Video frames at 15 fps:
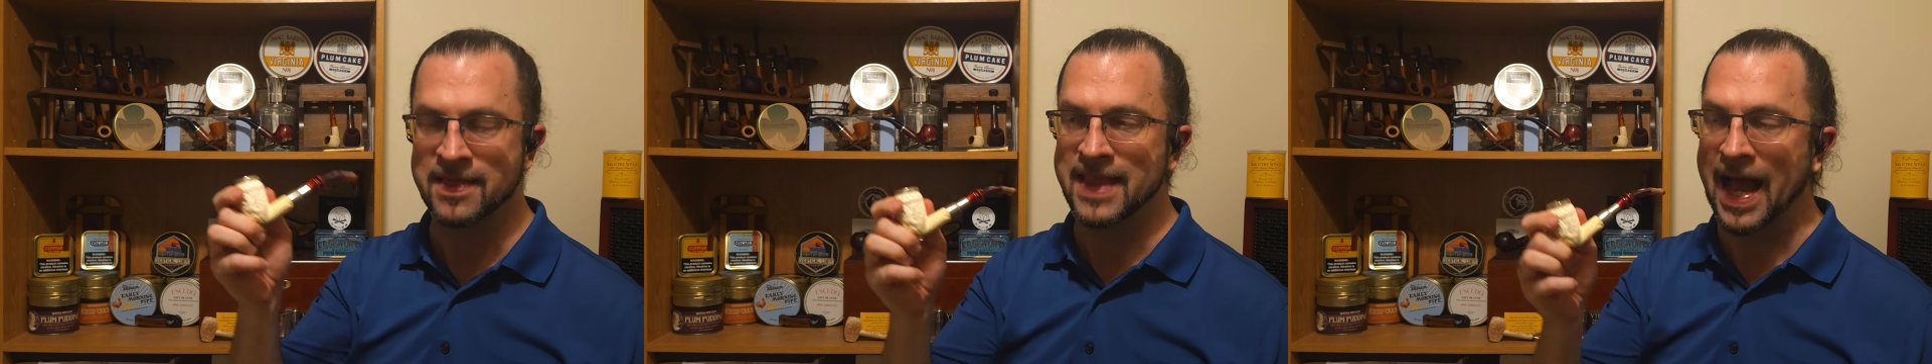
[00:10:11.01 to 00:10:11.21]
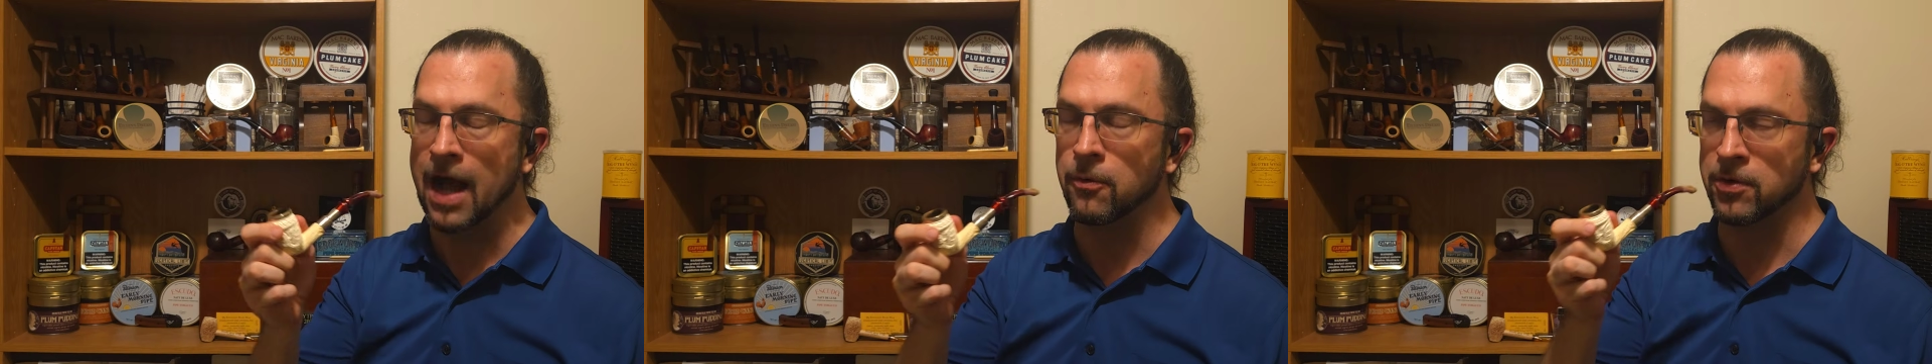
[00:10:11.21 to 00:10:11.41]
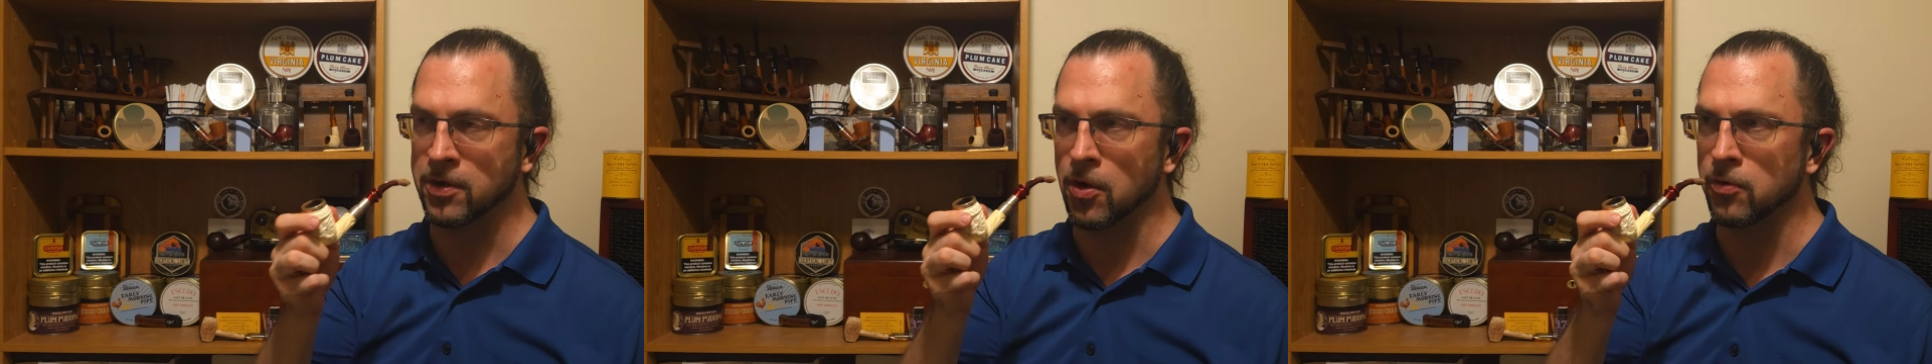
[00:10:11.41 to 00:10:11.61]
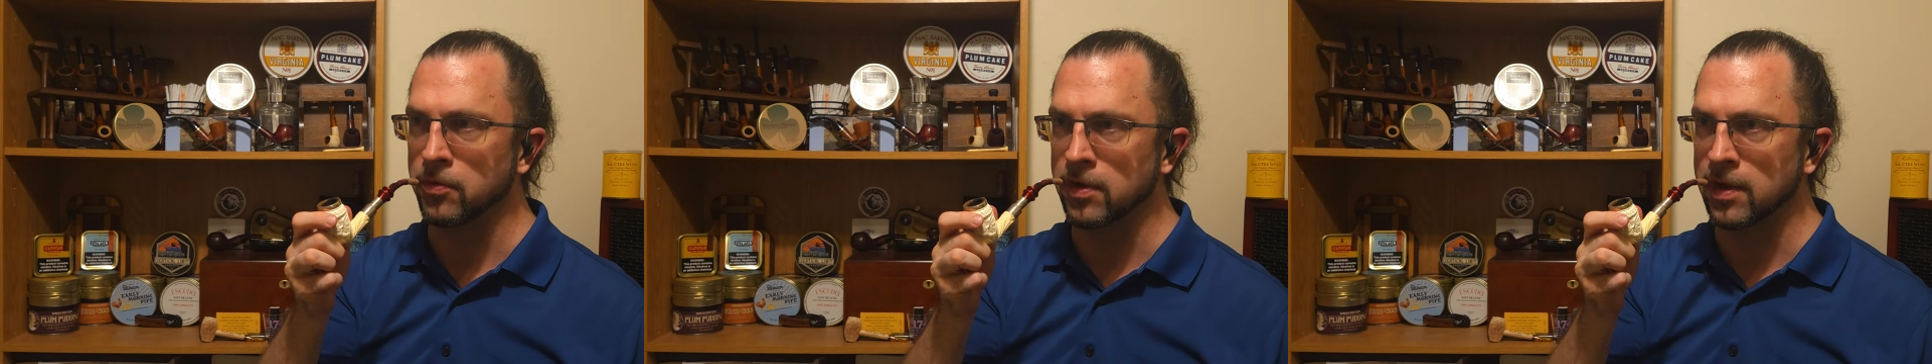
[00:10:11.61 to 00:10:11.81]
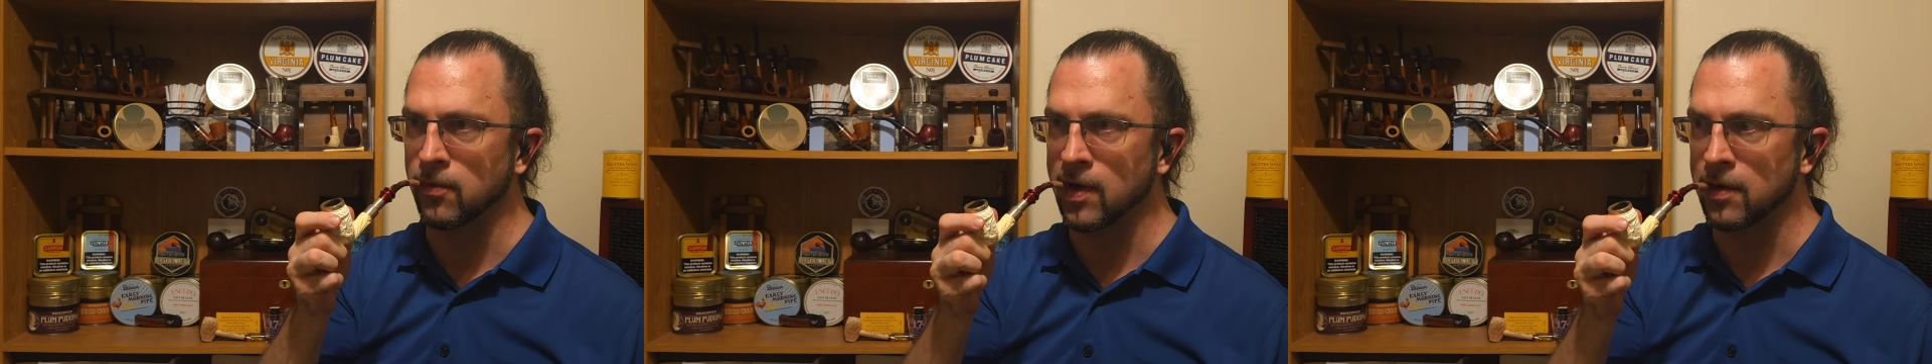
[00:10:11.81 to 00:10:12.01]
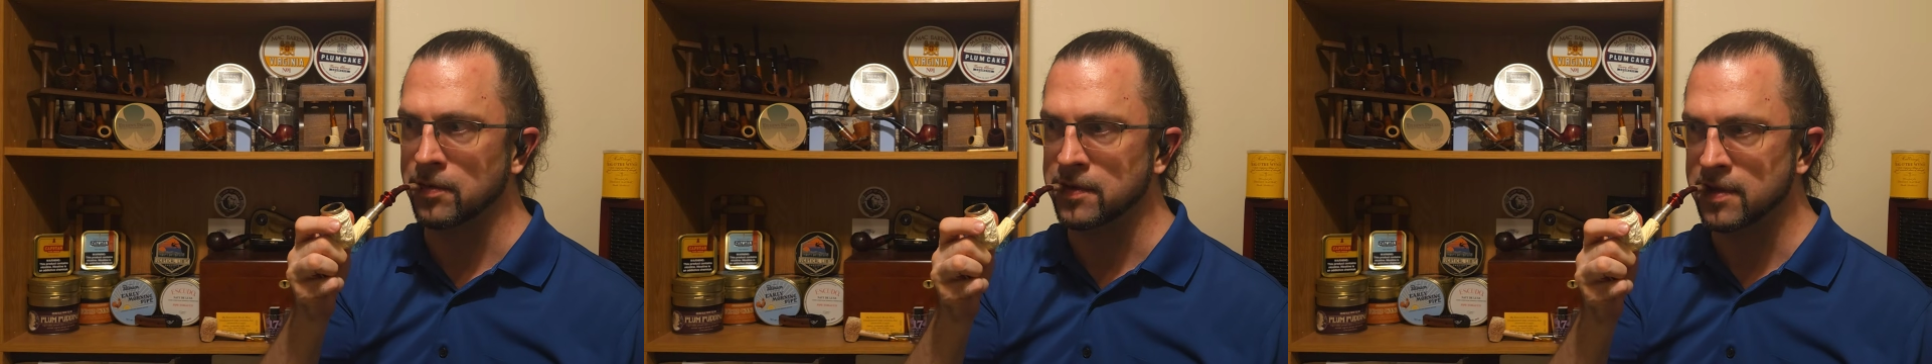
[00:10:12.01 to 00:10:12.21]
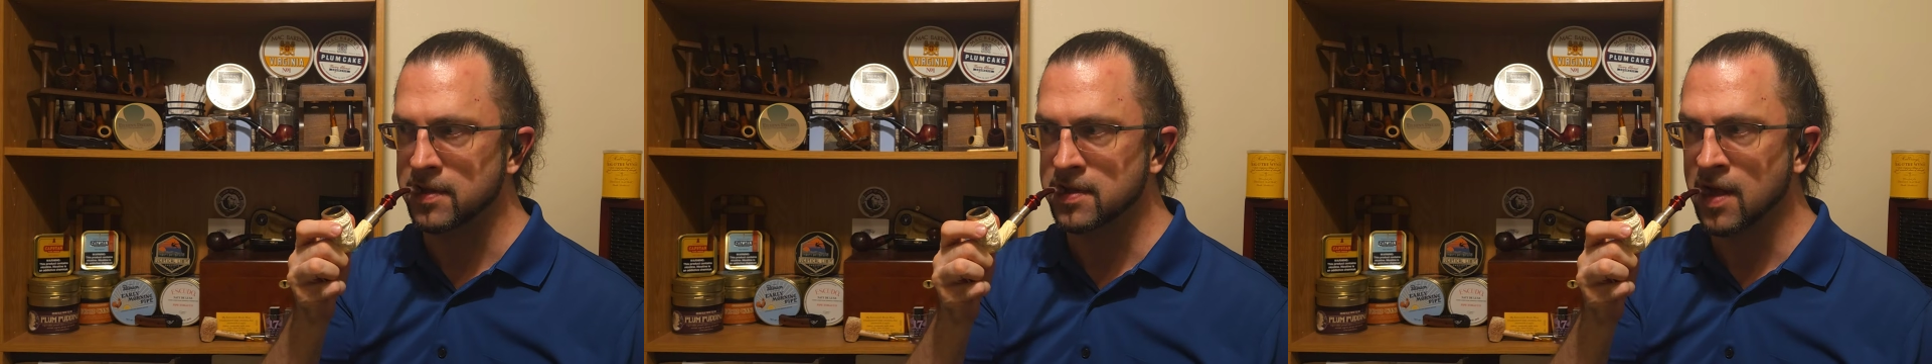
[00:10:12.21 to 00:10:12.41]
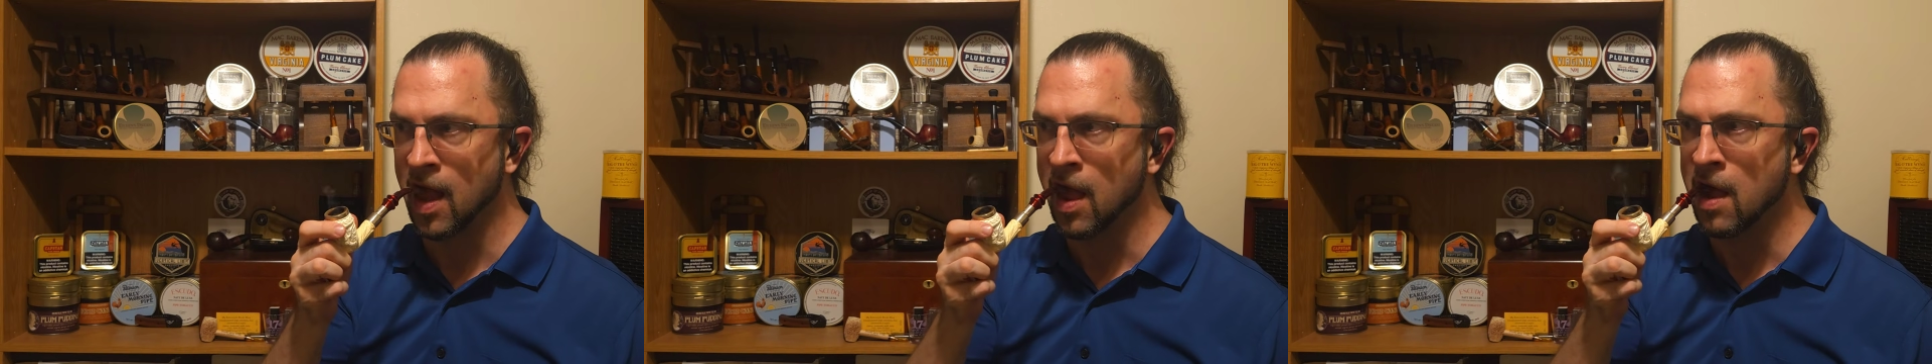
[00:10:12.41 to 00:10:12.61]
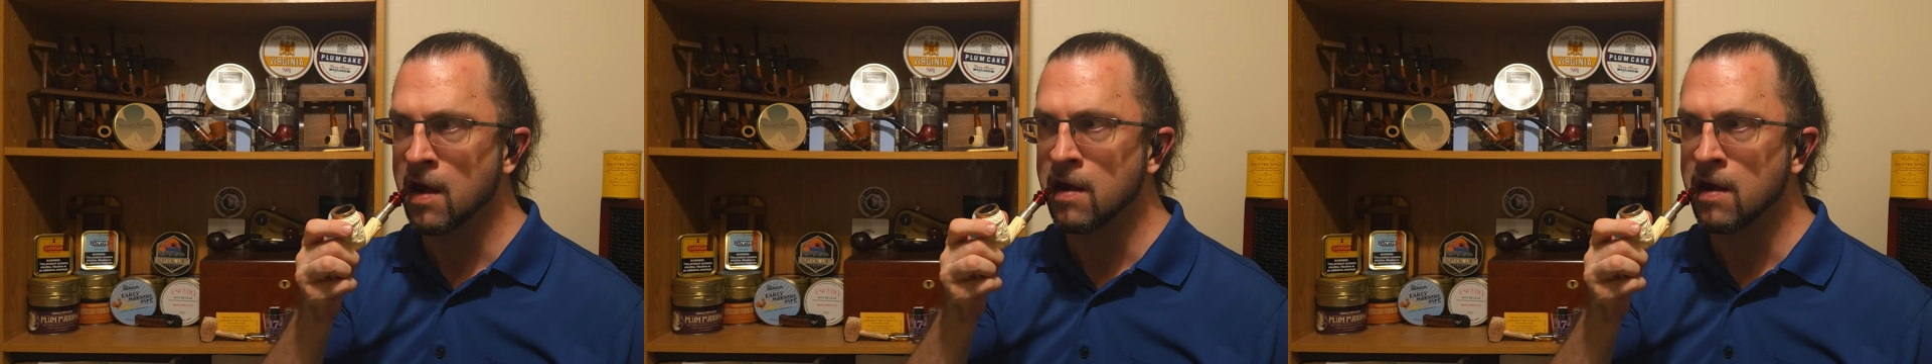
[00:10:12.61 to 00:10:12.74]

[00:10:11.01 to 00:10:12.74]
That would go really well with this.